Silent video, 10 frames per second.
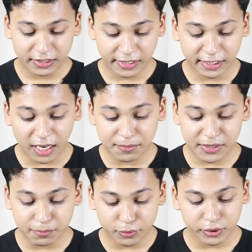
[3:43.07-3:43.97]
Then comes
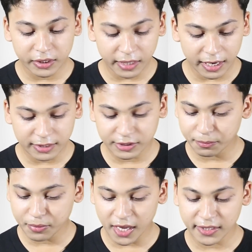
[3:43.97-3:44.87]
the Boolean
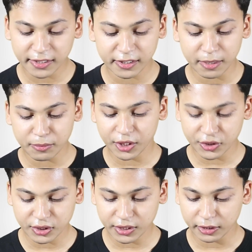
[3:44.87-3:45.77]
algebra and the
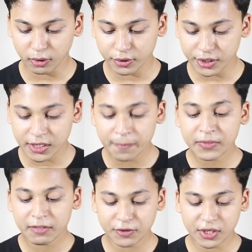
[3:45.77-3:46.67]
communication technologies,
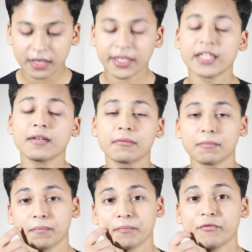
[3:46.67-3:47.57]
which are again a
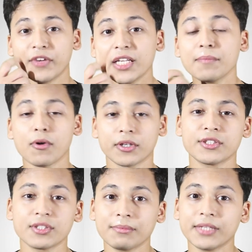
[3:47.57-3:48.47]
very
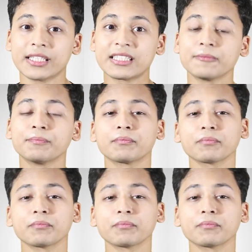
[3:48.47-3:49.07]
important subjects.